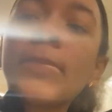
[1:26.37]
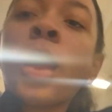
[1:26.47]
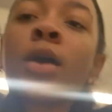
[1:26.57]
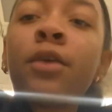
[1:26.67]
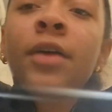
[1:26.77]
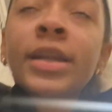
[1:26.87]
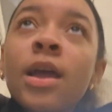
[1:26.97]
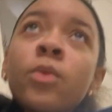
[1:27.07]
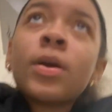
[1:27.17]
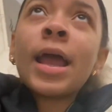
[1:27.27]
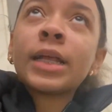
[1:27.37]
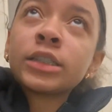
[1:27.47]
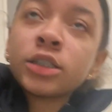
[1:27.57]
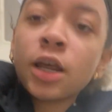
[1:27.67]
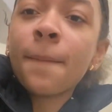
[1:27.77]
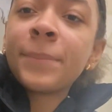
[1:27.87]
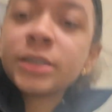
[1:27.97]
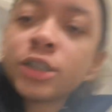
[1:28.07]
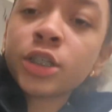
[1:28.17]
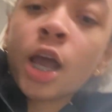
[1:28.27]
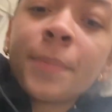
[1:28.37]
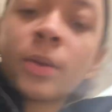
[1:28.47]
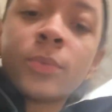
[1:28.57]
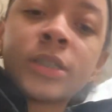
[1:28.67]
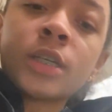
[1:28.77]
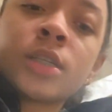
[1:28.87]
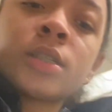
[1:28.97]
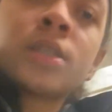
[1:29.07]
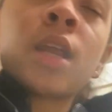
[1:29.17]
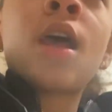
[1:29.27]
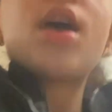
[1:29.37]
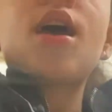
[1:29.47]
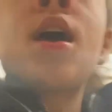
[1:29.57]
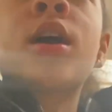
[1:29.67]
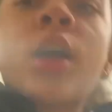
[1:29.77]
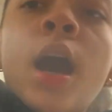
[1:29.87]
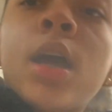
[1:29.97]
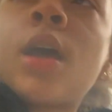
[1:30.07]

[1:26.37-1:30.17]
Okay, right now we're at Stop and Shop and we just got